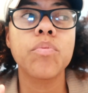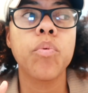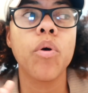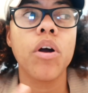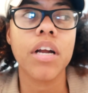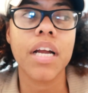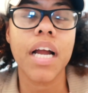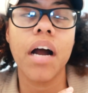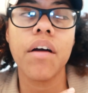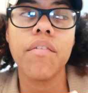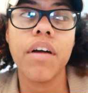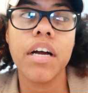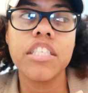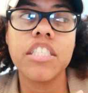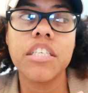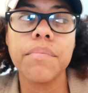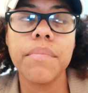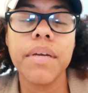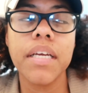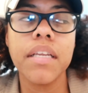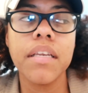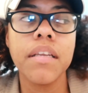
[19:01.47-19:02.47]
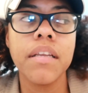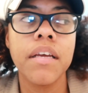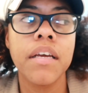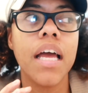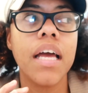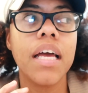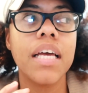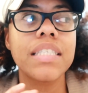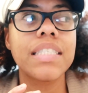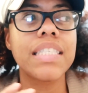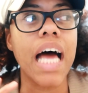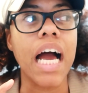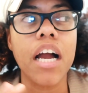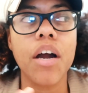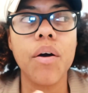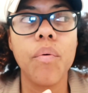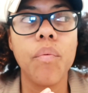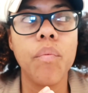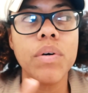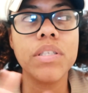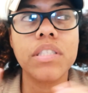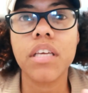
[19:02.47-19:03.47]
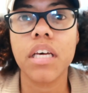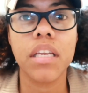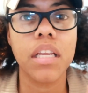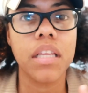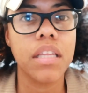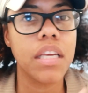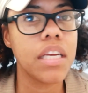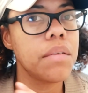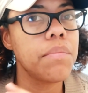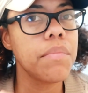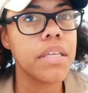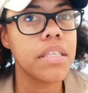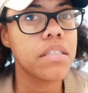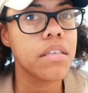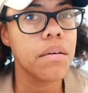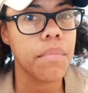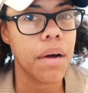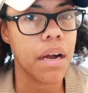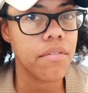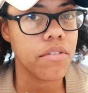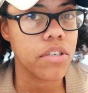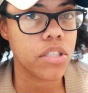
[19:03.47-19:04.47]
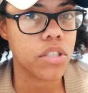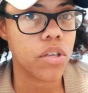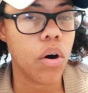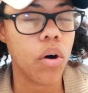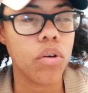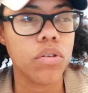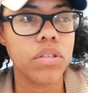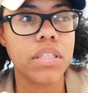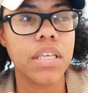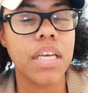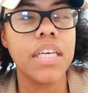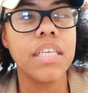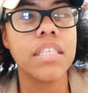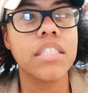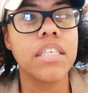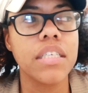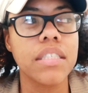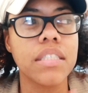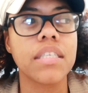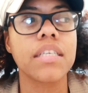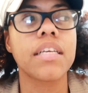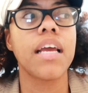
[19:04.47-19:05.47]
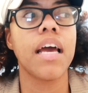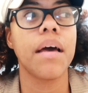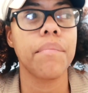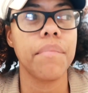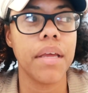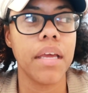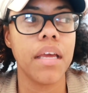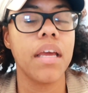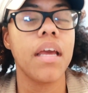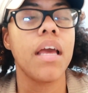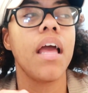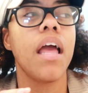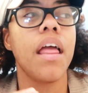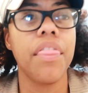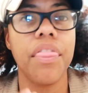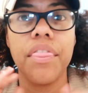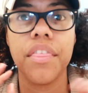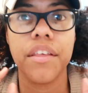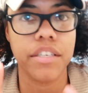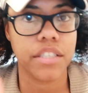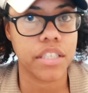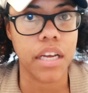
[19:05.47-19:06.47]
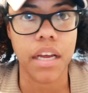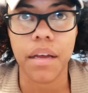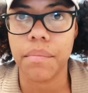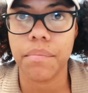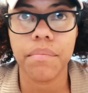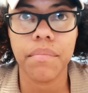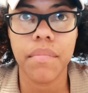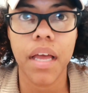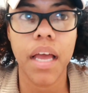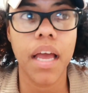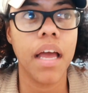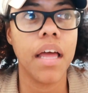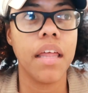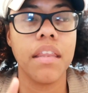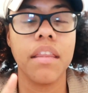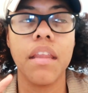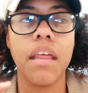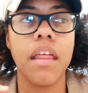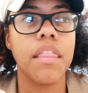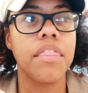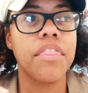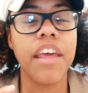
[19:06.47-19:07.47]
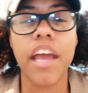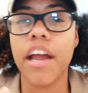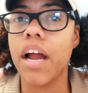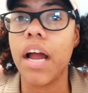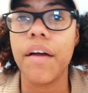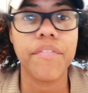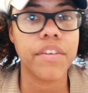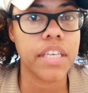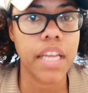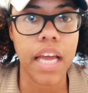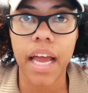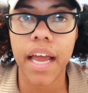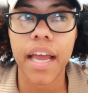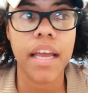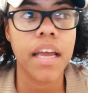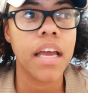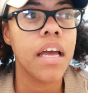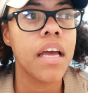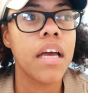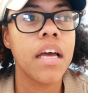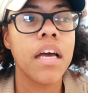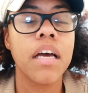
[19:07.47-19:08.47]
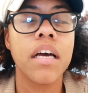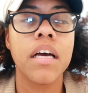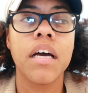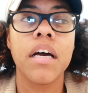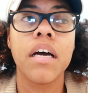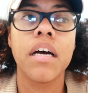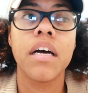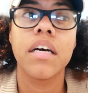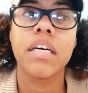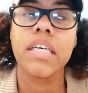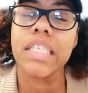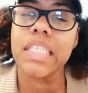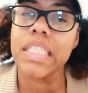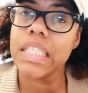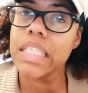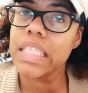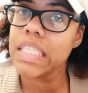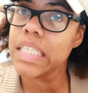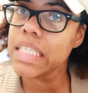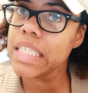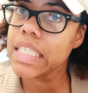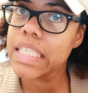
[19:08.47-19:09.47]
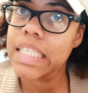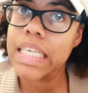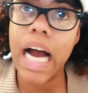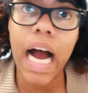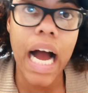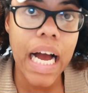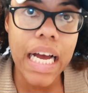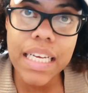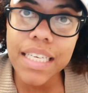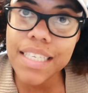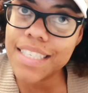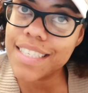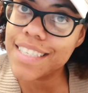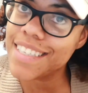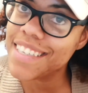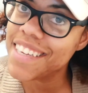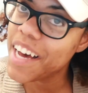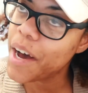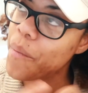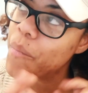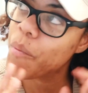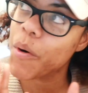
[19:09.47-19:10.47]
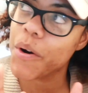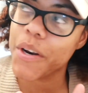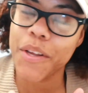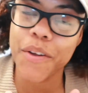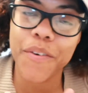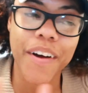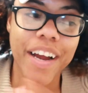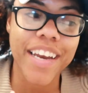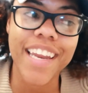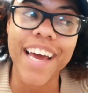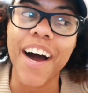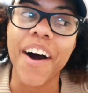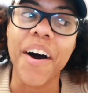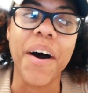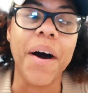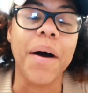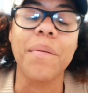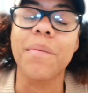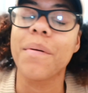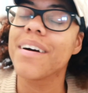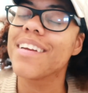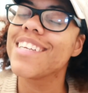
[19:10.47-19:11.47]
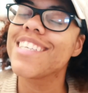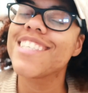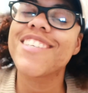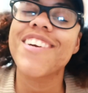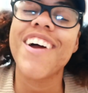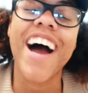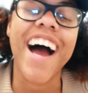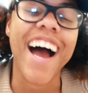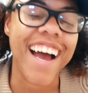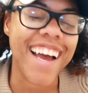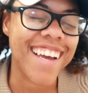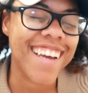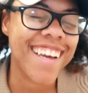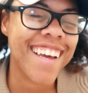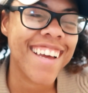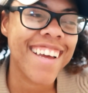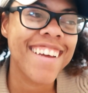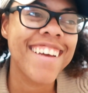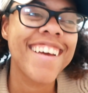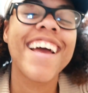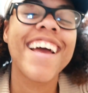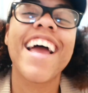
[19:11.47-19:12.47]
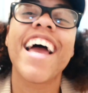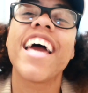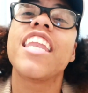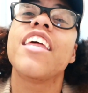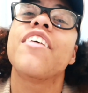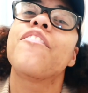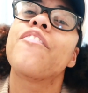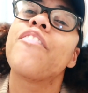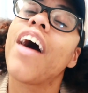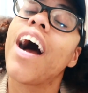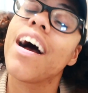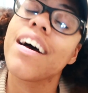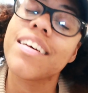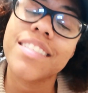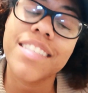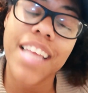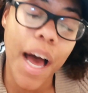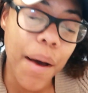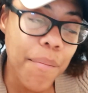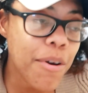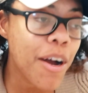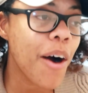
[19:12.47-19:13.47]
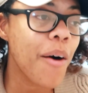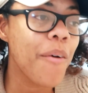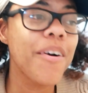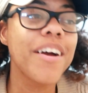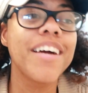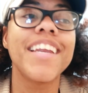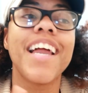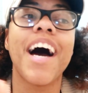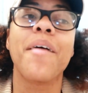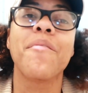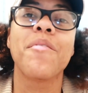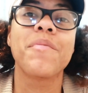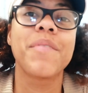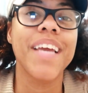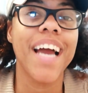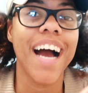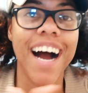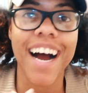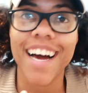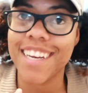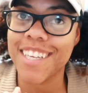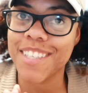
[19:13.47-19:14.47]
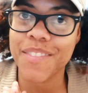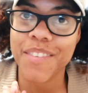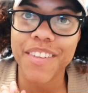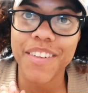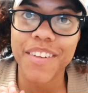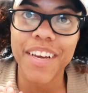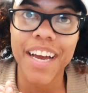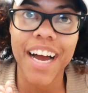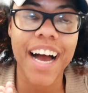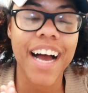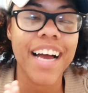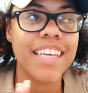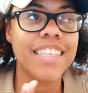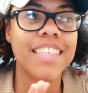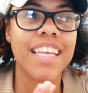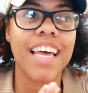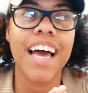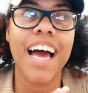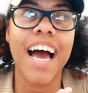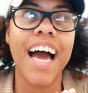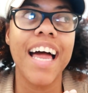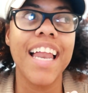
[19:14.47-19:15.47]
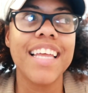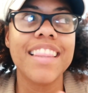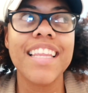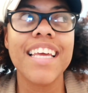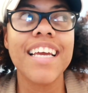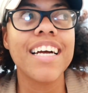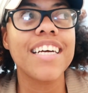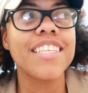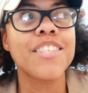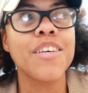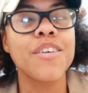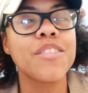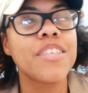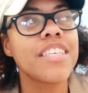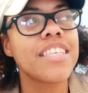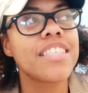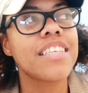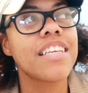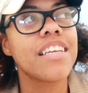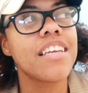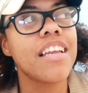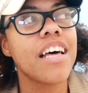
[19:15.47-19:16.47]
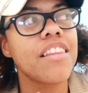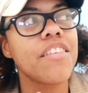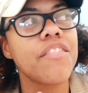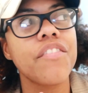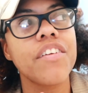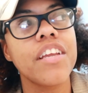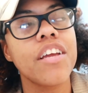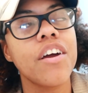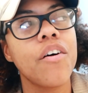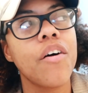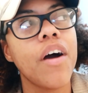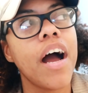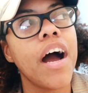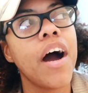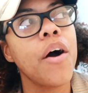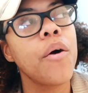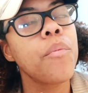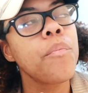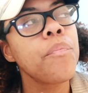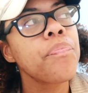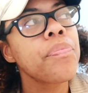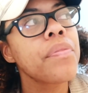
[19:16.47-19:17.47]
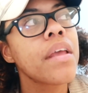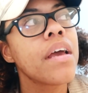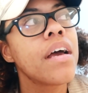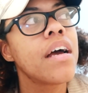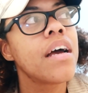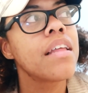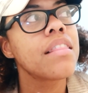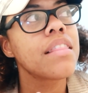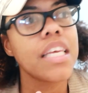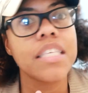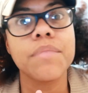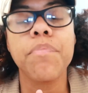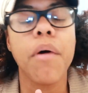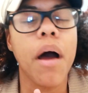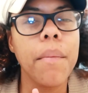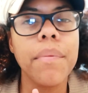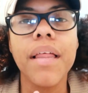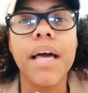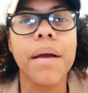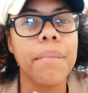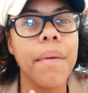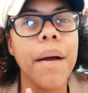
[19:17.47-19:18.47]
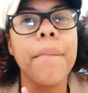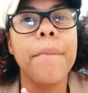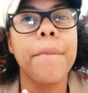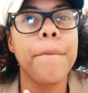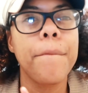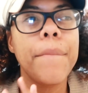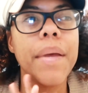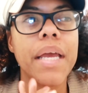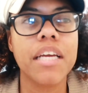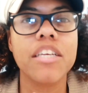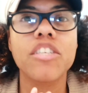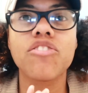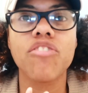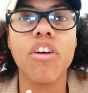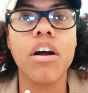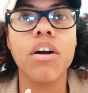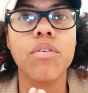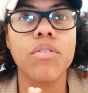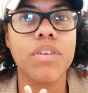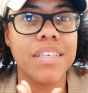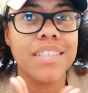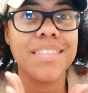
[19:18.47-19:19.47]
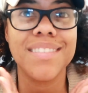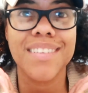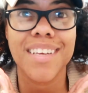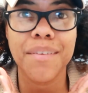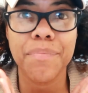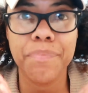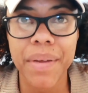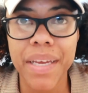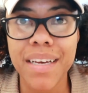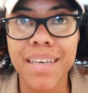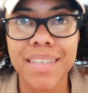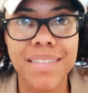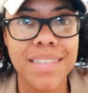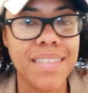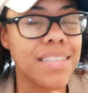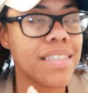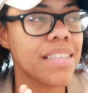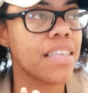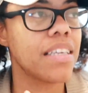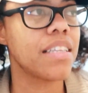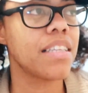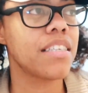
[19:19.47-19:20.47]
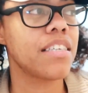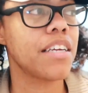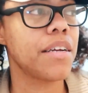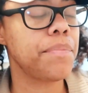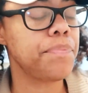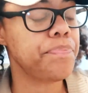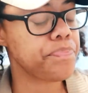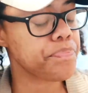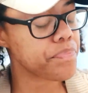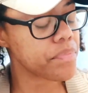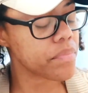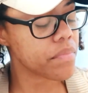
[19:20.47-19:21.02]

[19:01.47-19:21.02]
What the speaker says: workout regimen is not what's going to lead me to my results. It's just to get me in the gym and there every day. Guys, I'm warning you right now, I'm gonna try, and if I stop going, I'm gonna be honest with you guys. I think I told you this in another video, how that's probably like my biggest struggle is being consistent in the gym.